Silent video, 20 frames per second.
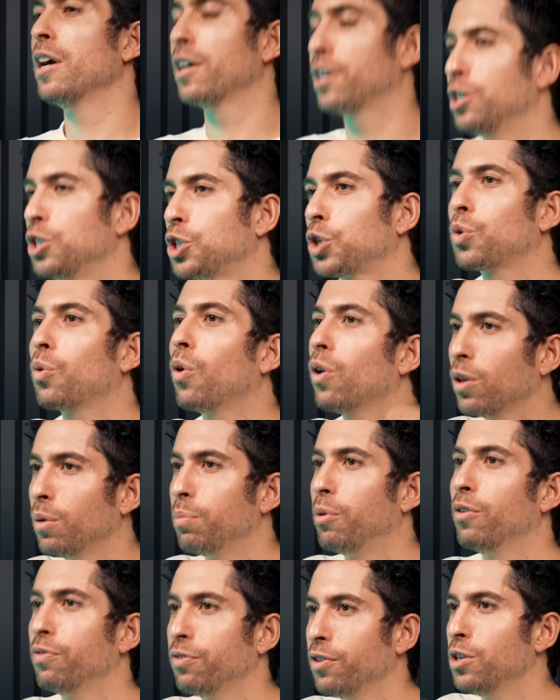
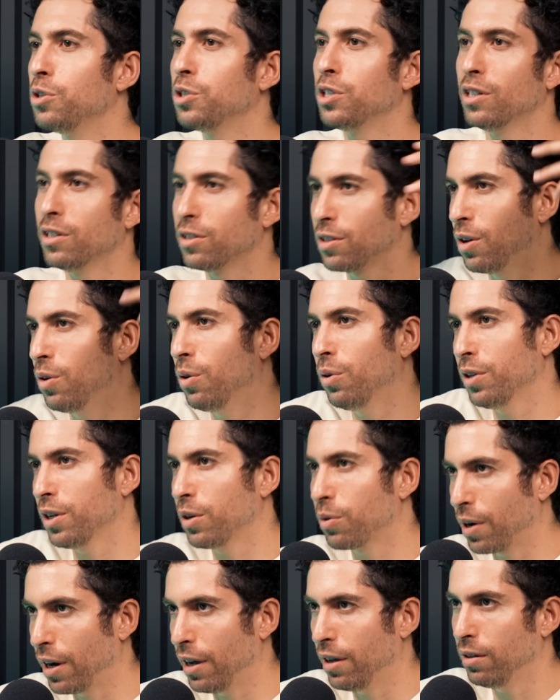controllable fusion is the holy
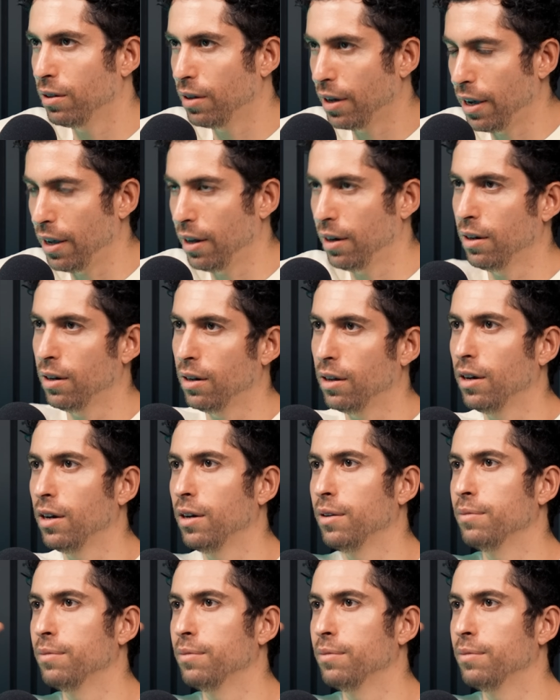grail in,